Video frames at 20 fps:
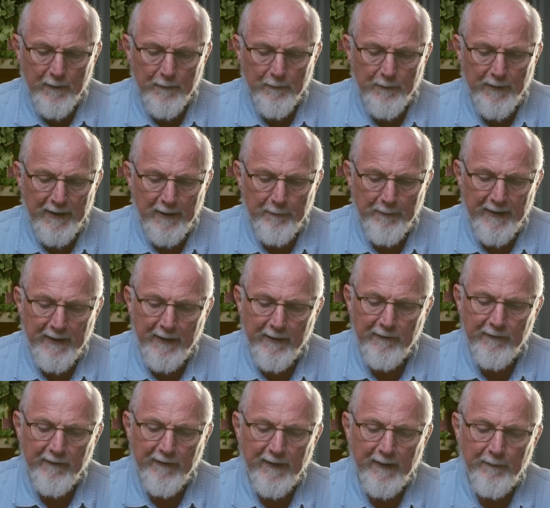Be obedient
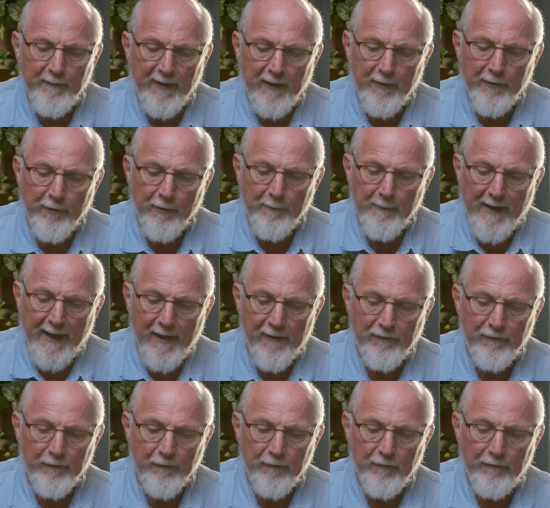to them that are your
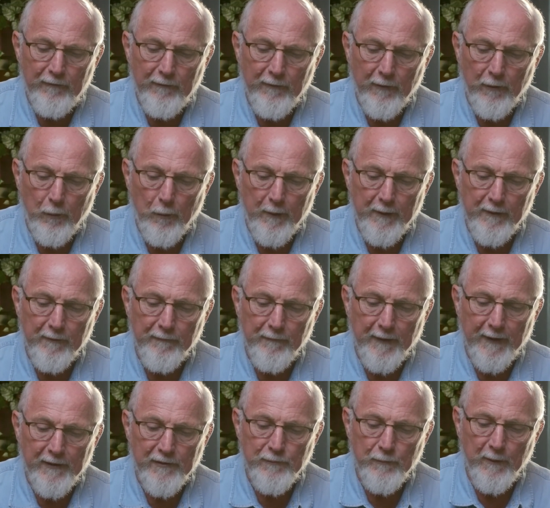masters according to
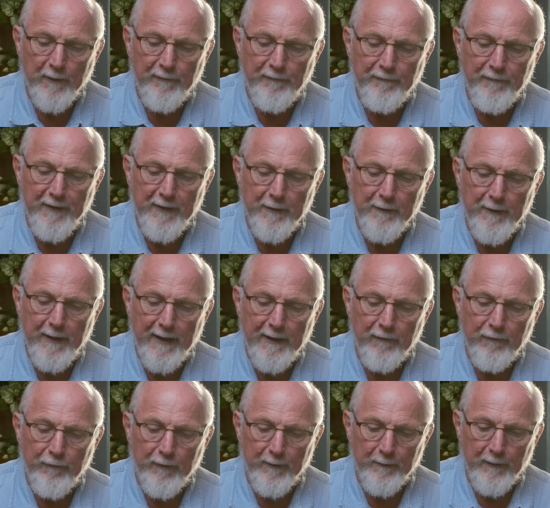flesh, with fear
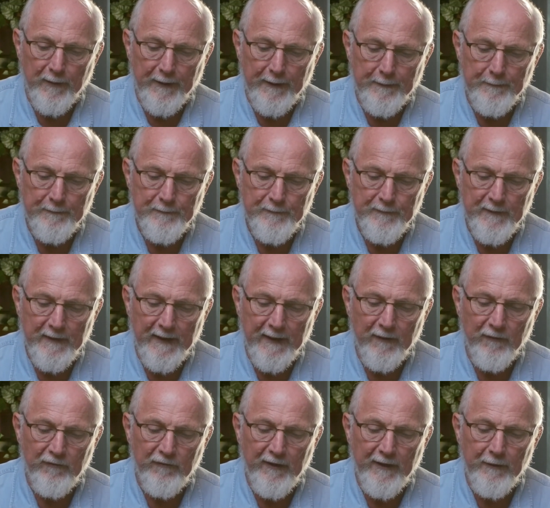and trembling, in
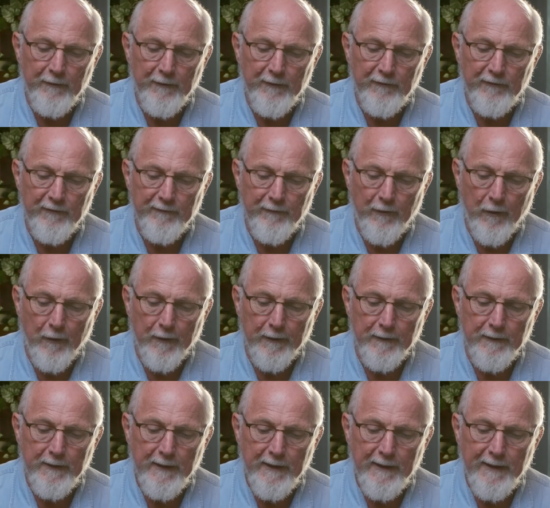singleness of
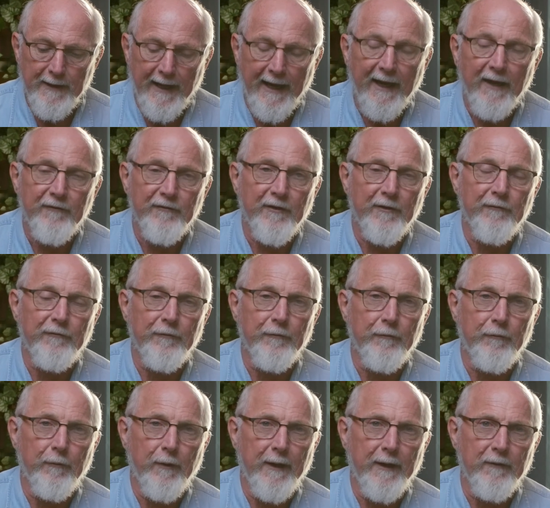heart, as unto
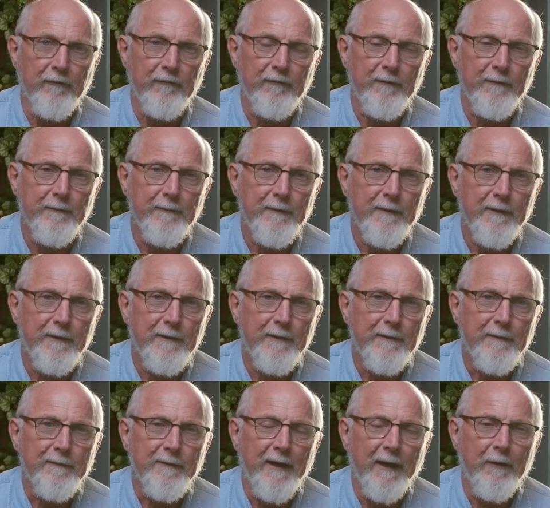Christ.
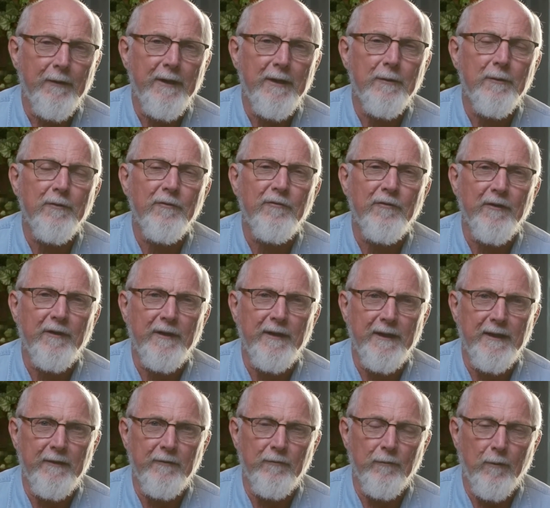Now here is the
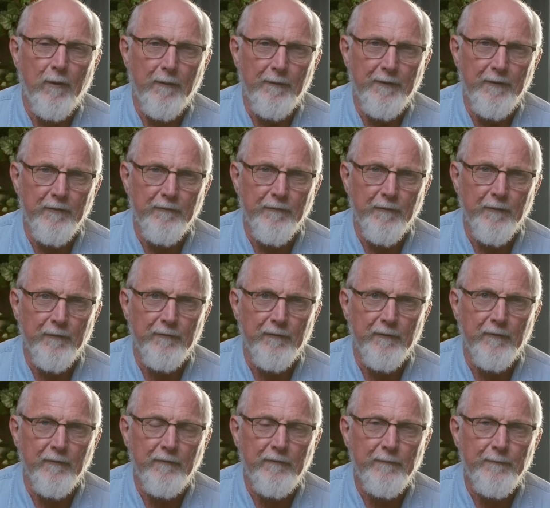key to all these
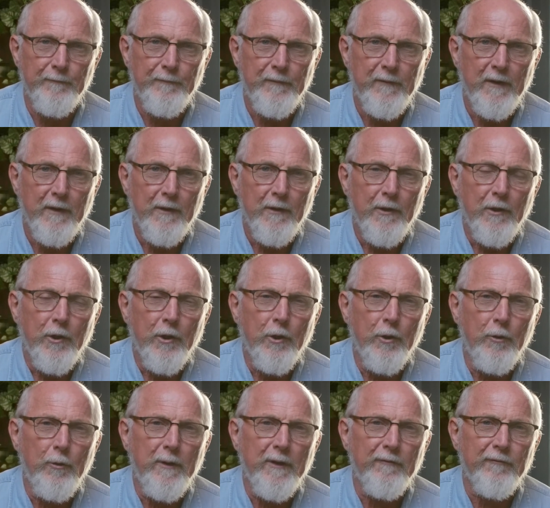verses.
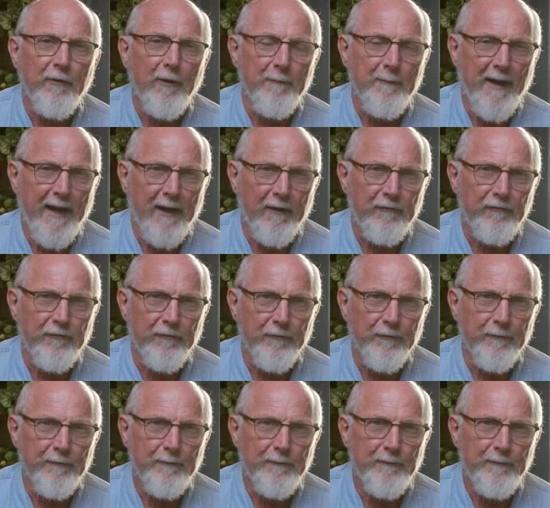Who is our master?